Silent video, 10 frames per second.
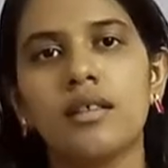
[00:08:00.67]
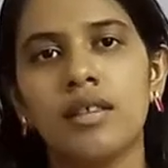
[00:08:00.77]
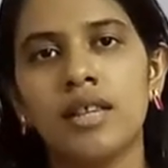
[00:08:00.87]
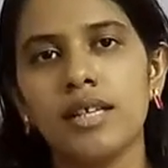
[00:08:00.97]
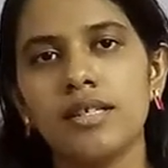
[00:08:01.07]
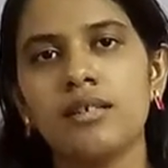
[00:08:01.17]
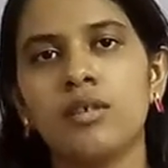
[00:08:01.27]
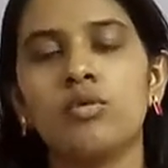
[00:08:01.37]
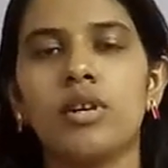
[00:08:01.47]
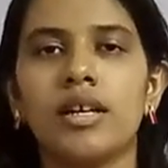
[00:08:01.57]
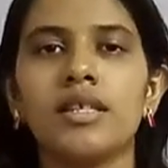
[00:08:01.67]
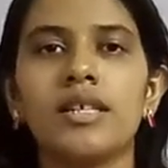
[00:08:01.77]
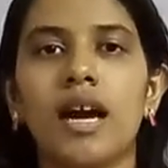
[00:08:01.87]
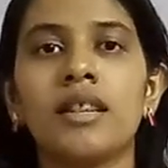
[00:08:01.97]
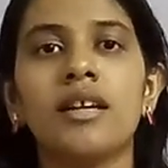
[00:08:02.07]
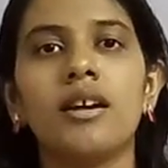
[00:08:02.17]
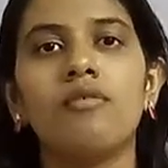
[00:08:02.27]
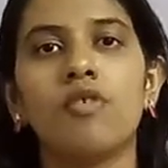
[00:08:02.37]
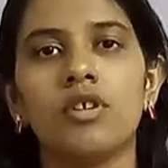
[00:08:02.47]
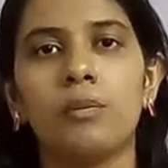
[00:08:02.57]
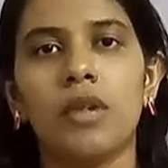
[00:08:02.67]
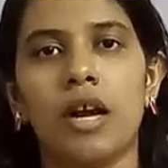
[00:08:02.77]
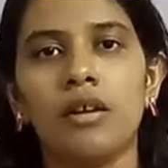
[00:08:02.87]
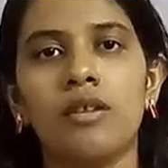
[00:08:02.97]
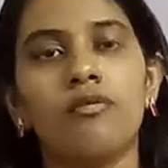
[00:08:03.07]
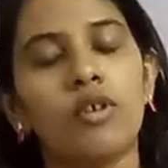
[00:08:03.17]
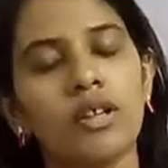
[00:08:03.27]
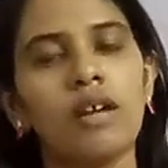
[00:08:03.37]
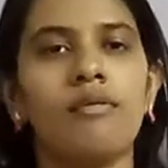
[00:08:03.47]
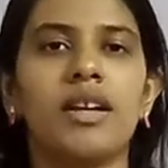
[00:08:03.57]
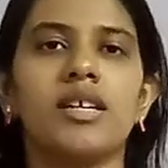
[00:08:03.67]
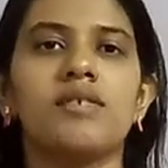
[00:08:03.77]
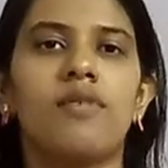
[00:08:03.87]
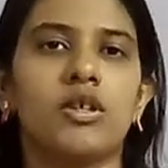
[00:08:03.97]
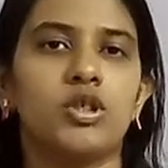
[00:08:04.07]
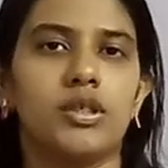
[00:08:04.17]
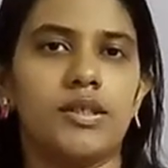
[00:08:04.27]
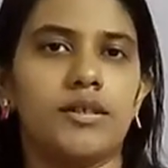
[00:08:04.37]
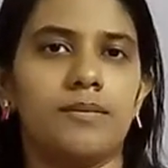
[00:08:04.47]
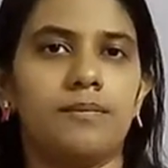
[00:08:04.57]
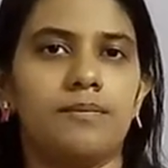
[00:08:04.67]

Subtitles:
these nutrients are needed for the plant for their various functions.